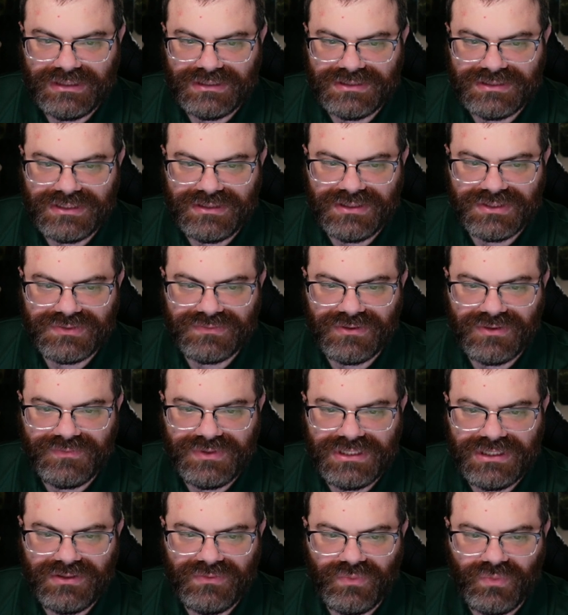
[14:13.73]
See, this row
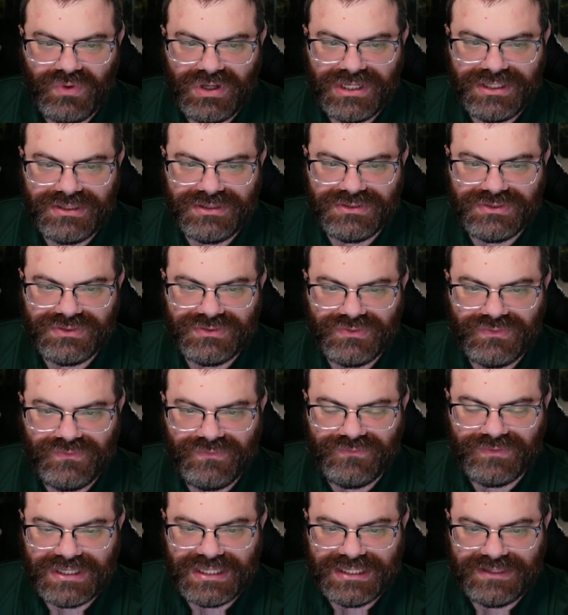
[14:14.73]
we need one, two,
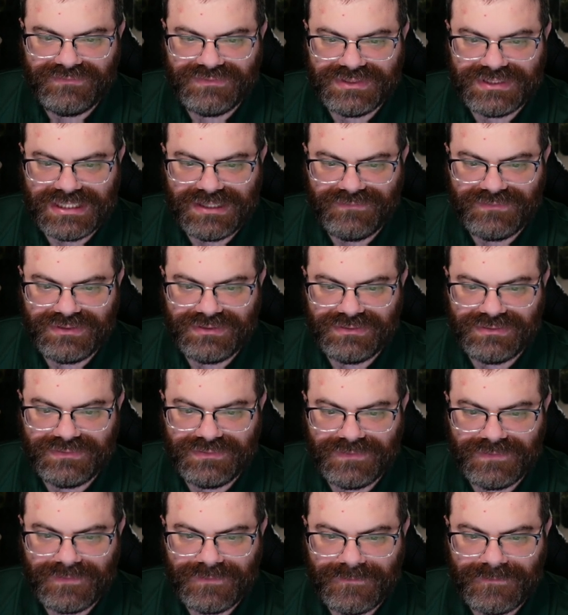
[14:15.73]
five, seven.